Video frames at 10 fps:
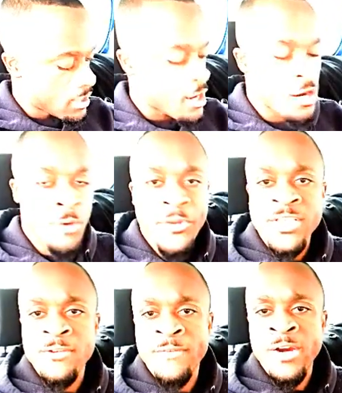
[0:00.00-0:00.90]

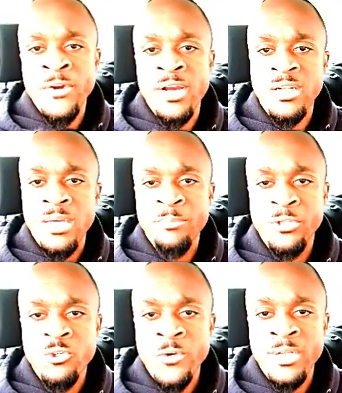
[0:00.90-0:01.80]
It's a very clumpy
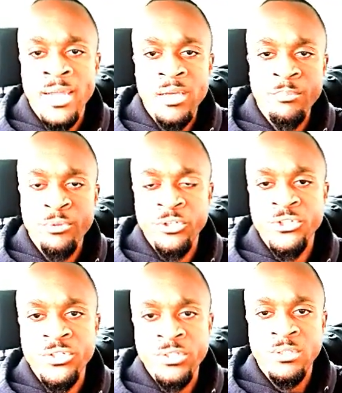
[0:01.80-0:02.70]
tree, like a
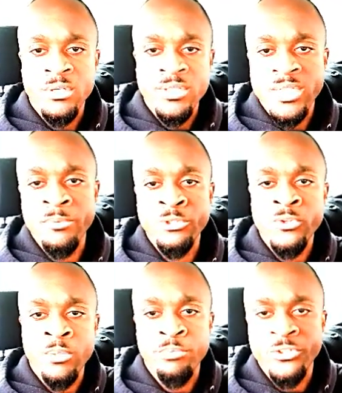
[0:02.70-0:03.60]
bush, similar
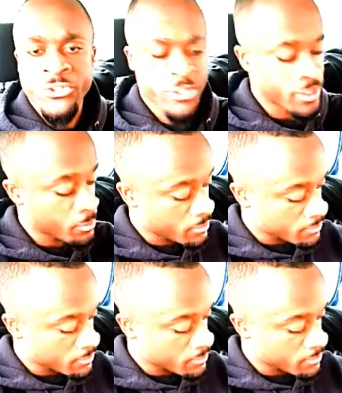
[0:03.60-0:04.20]
to a bush shape.